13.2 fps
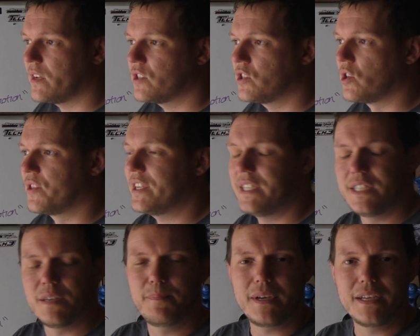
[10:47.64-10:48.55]
so this
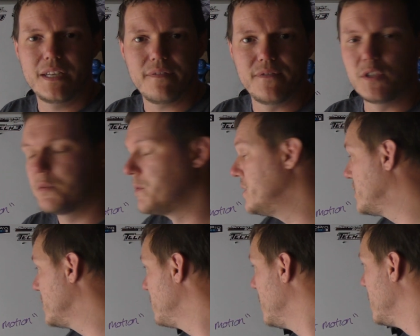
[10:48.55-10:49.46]
is the big difference between
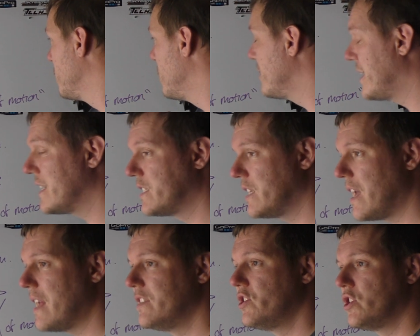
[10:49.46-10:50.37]
the two when we get
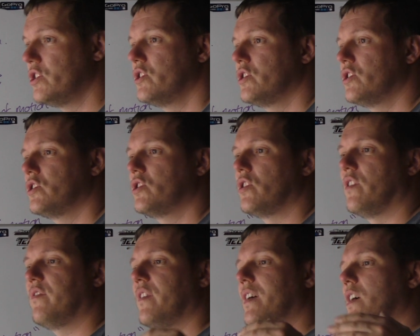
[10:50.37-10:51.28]
to engines and
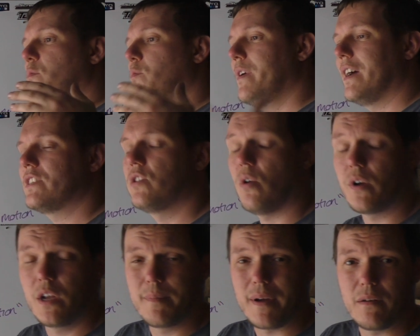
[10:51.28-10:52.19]
stuff we are
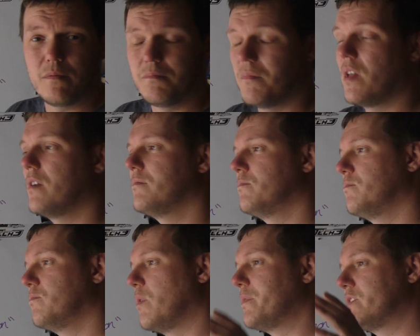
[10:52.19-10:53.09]
talking about
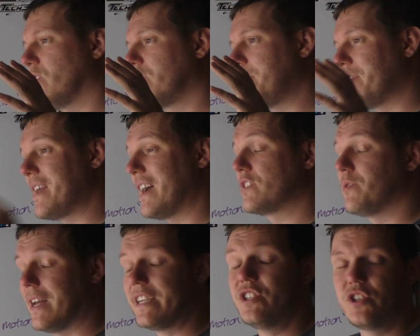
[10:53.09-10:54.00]
when we're talking about the
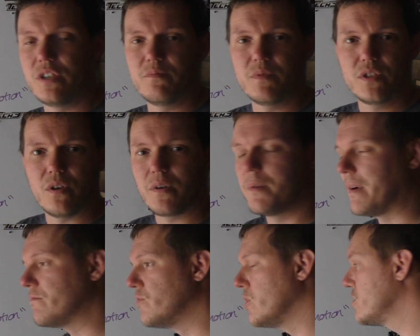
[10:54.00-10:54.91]
actual engine, we're
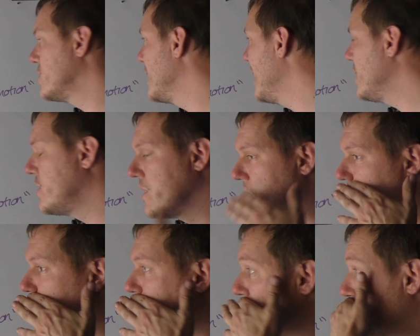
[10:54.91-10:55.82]
talking about rotational